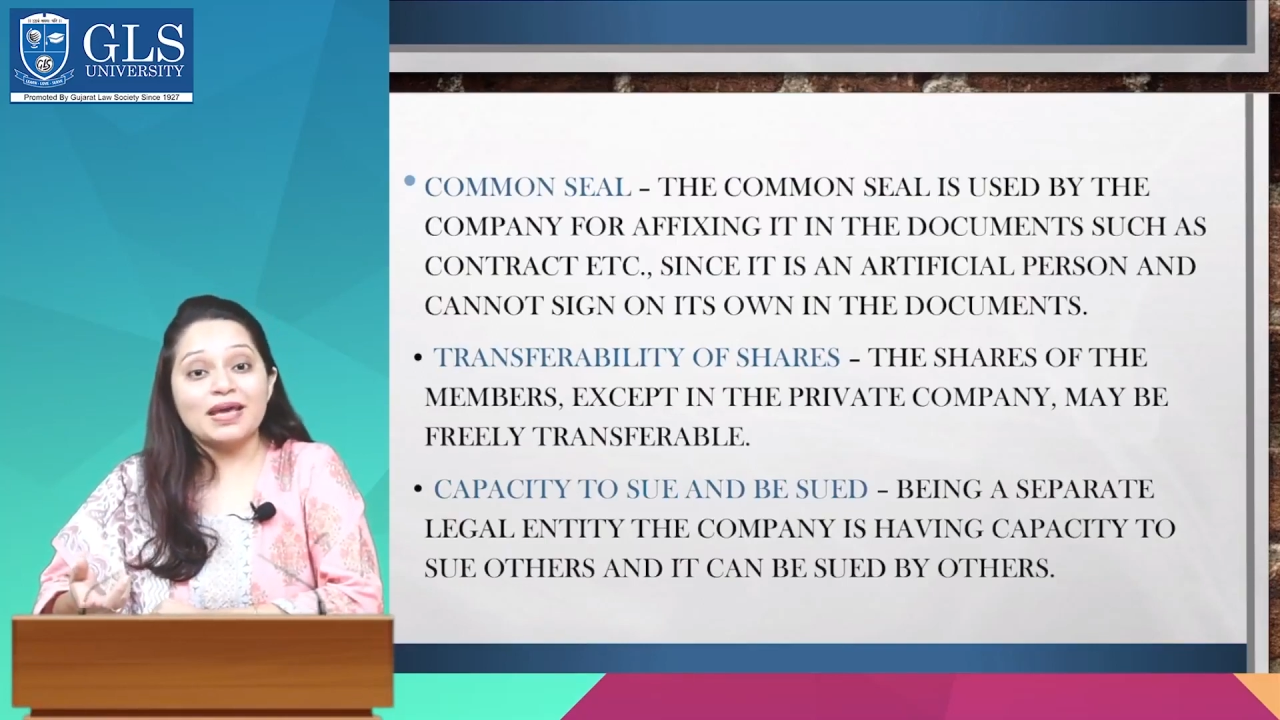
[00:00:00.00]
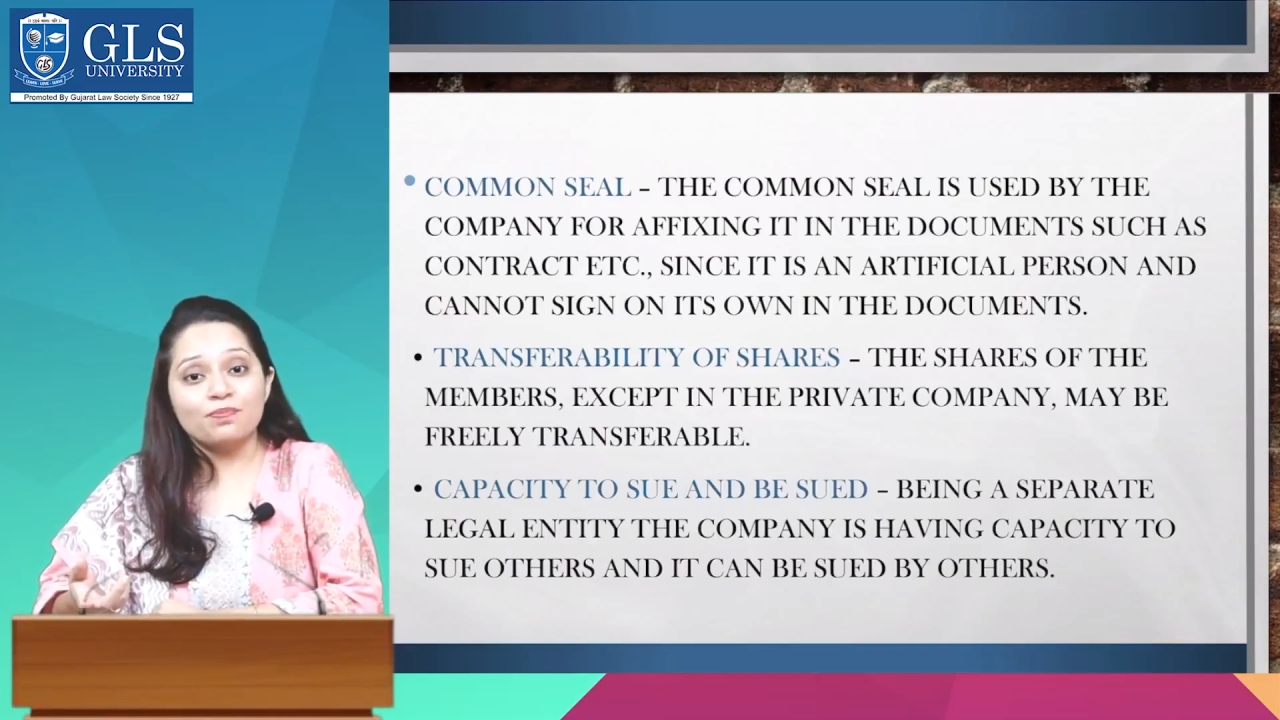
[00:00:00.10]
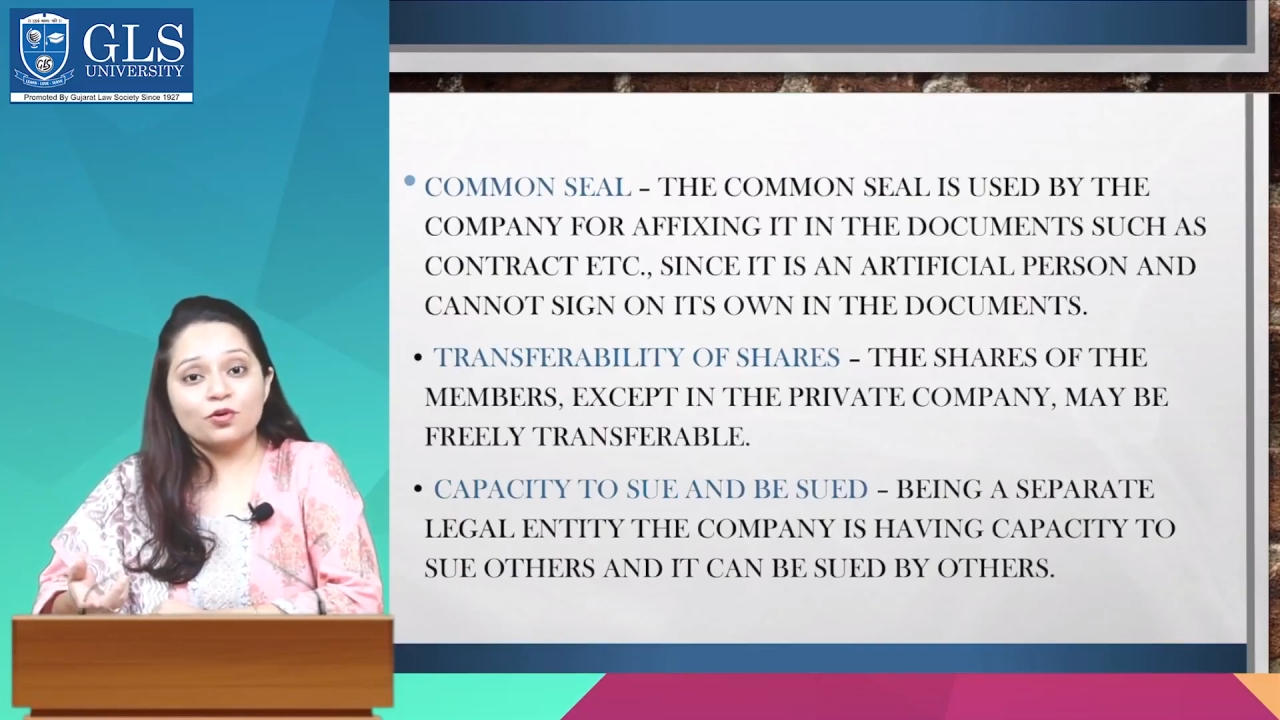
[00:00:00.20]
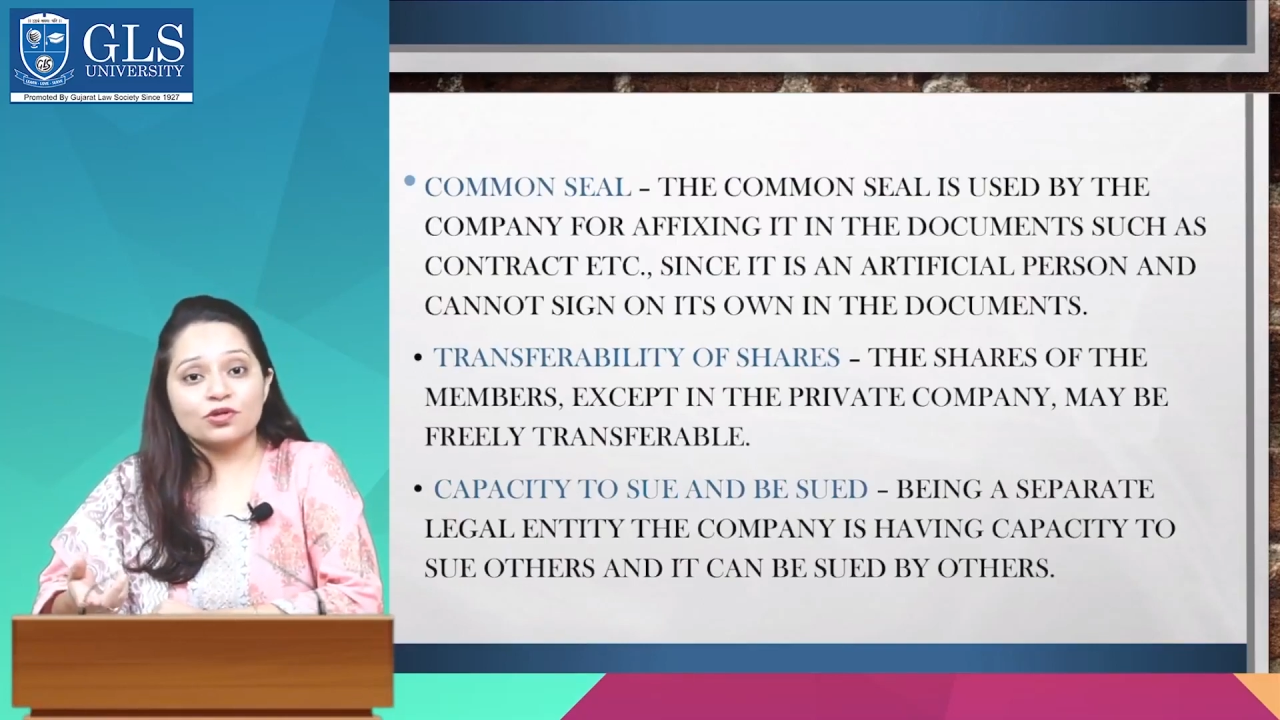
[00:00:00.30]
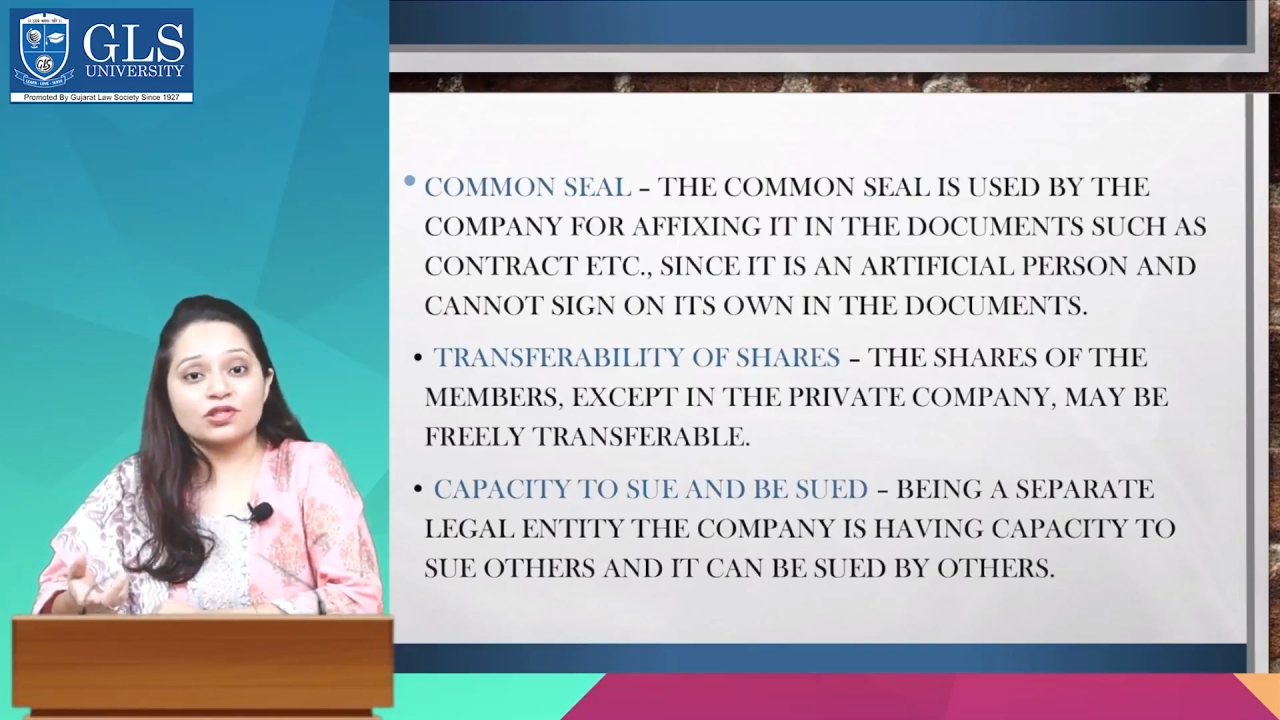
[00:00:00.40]

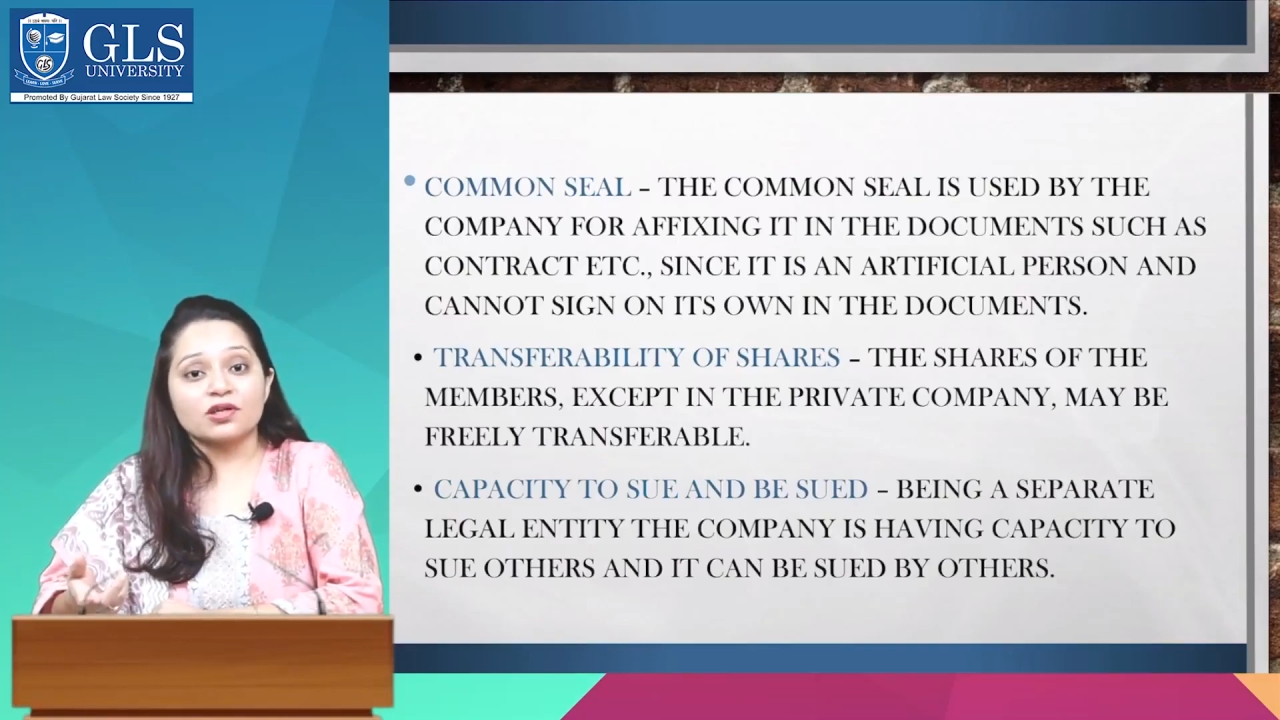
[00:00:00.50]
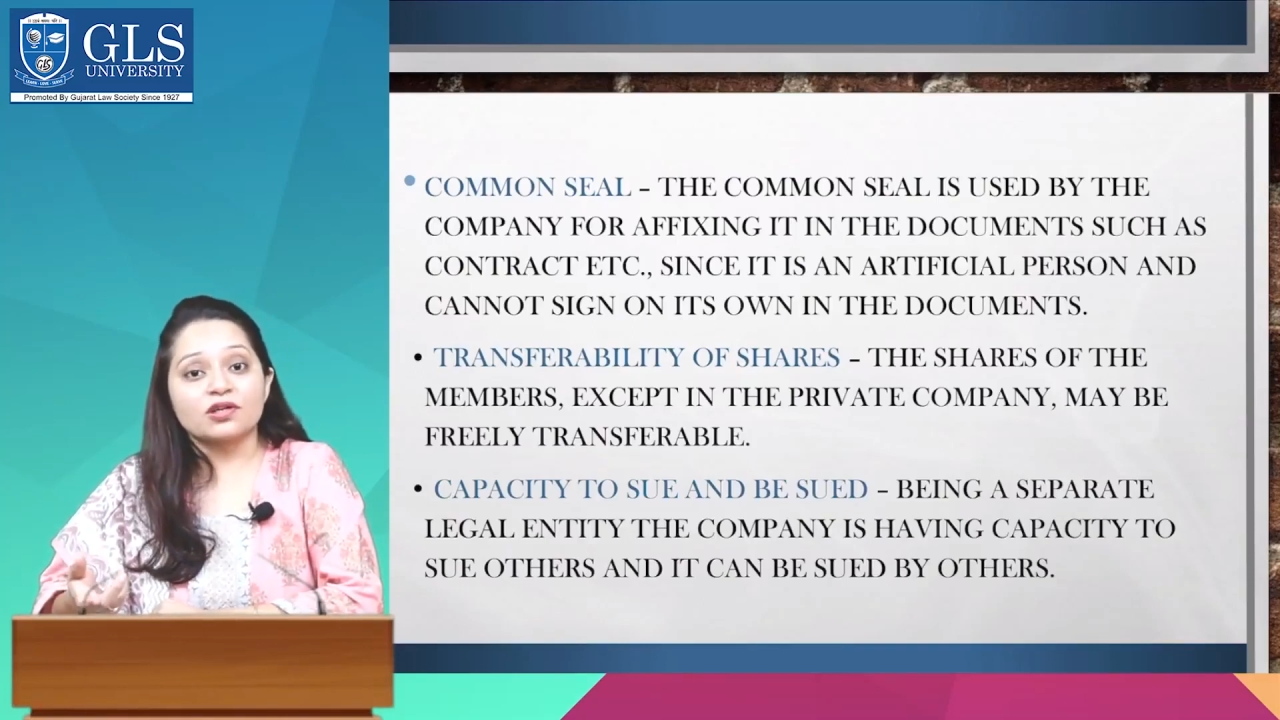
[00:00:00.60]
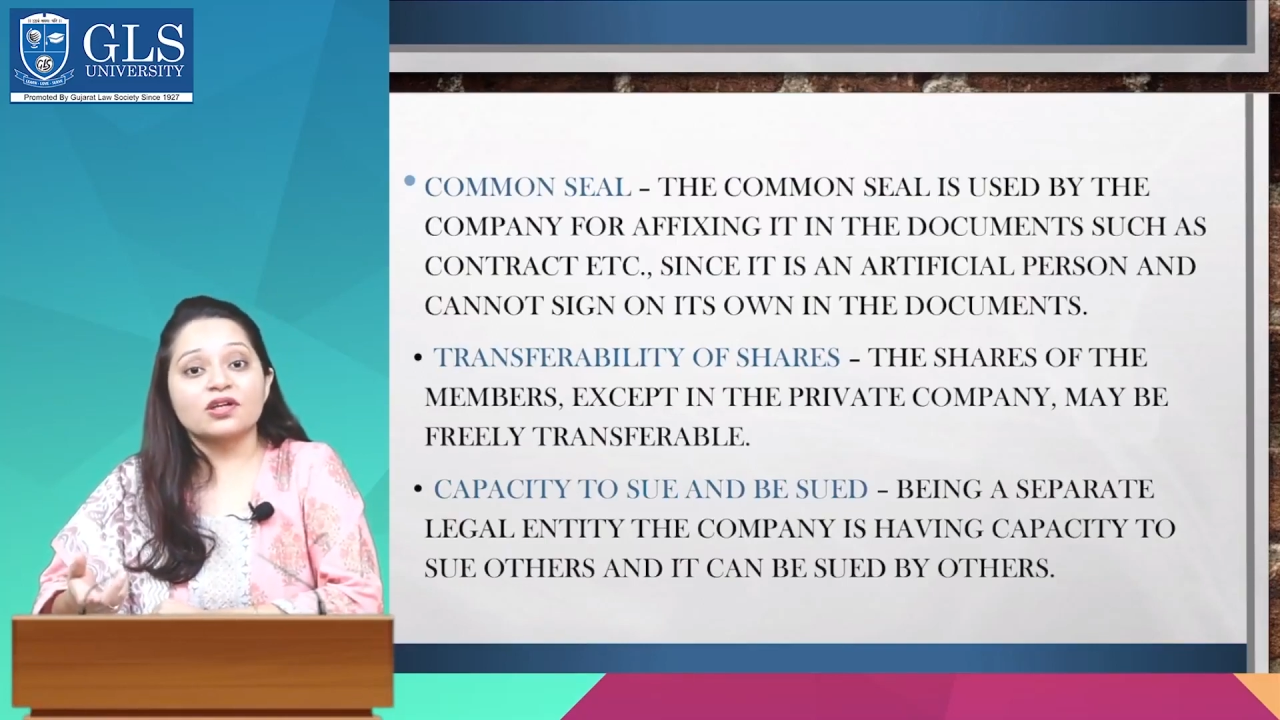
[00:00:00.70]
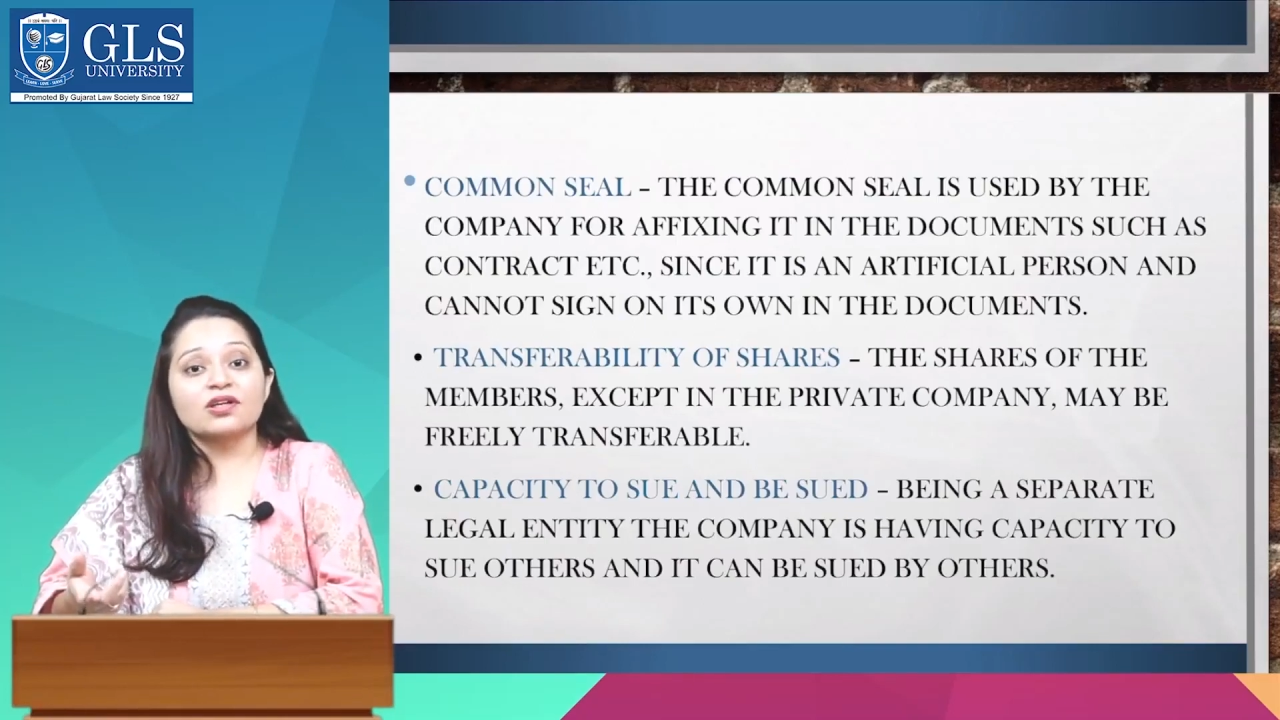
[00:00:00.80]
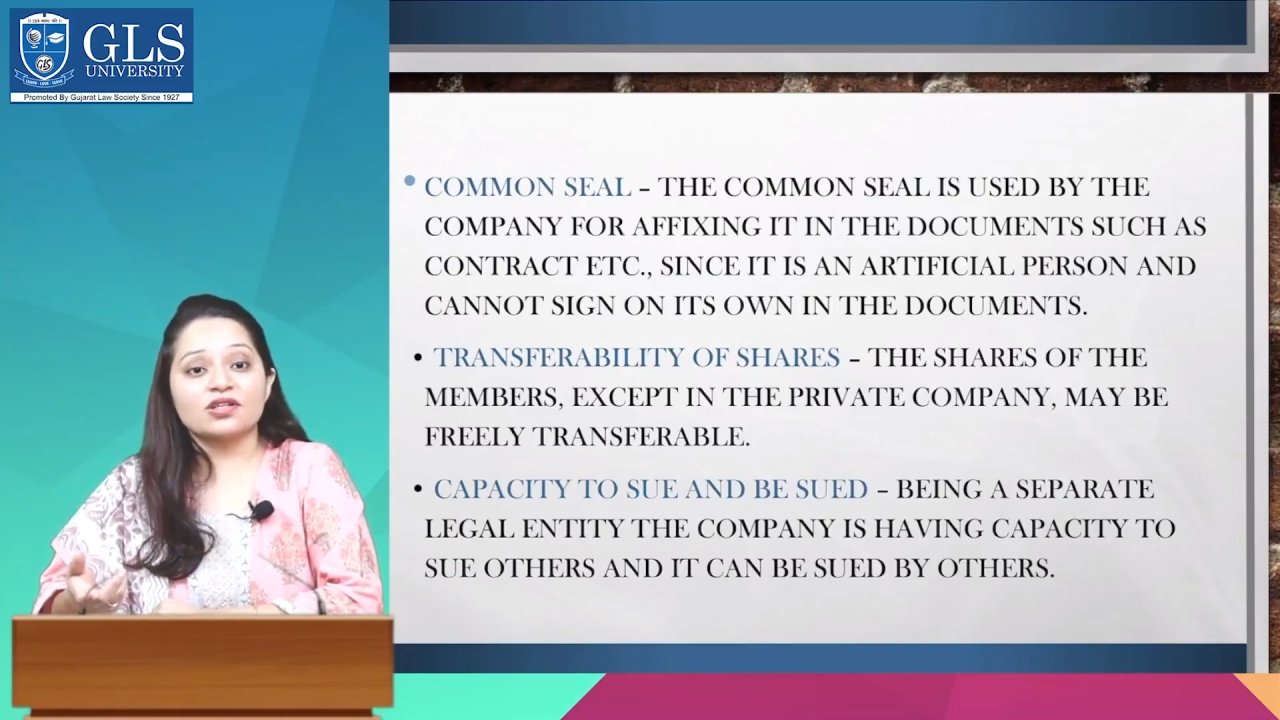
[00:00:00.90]
put certain